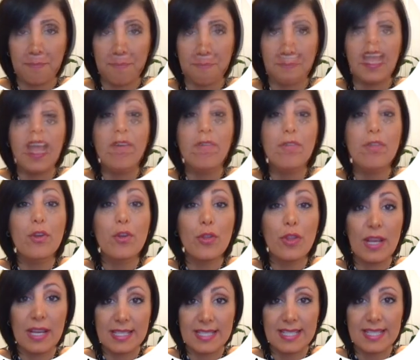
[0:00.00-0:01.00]
After
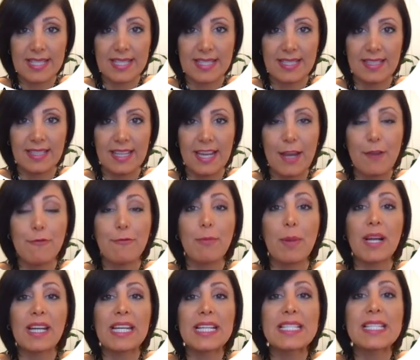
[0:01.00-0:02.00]
this, if
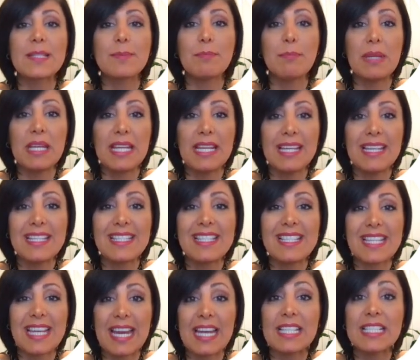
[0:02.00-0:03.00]
buckets B,
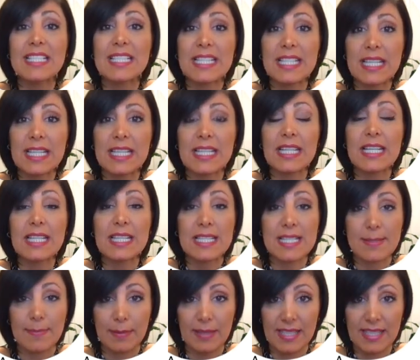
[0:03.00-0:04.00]
C, and D need a
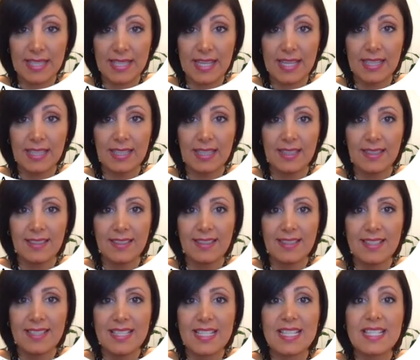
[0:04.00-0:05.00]
splitting,
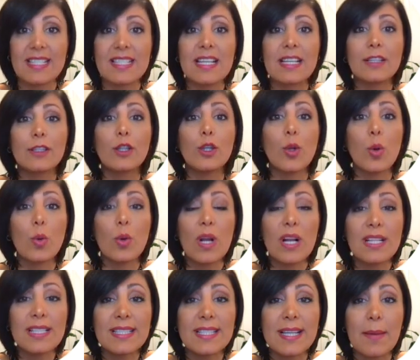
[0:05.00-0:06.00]
since their
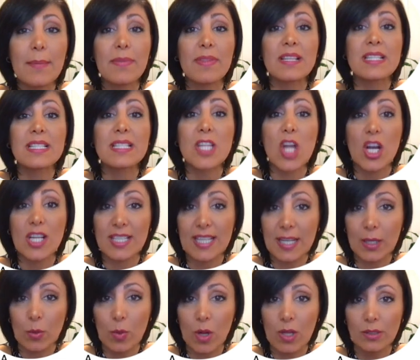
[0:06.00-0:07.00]
local depth is not
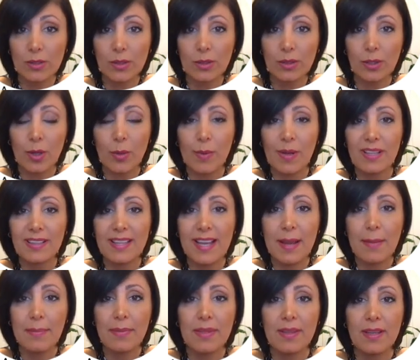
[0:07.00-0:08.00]
equal to global
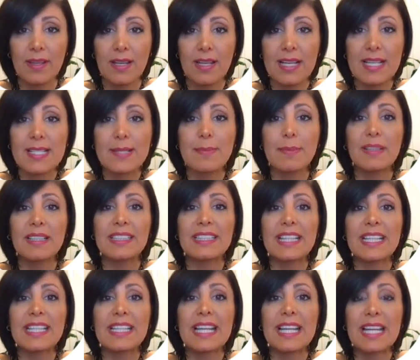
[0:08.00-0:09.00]
depth,
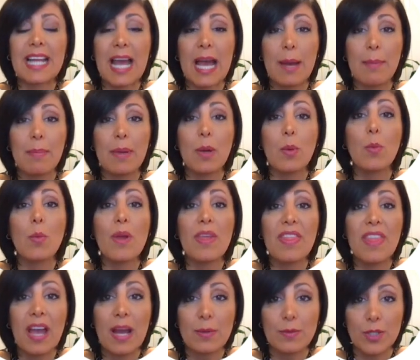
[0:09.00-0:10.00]
splitting can happen
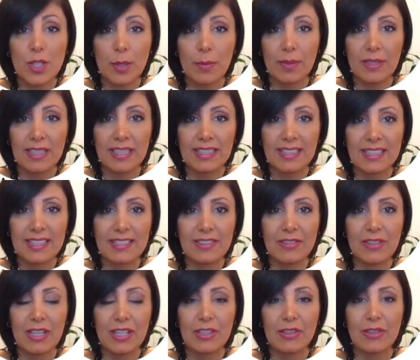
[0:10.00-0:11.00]
without doubling the
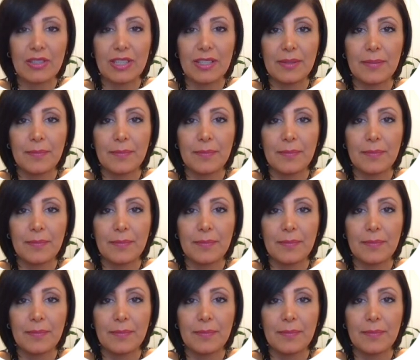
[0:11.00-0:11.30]
directory.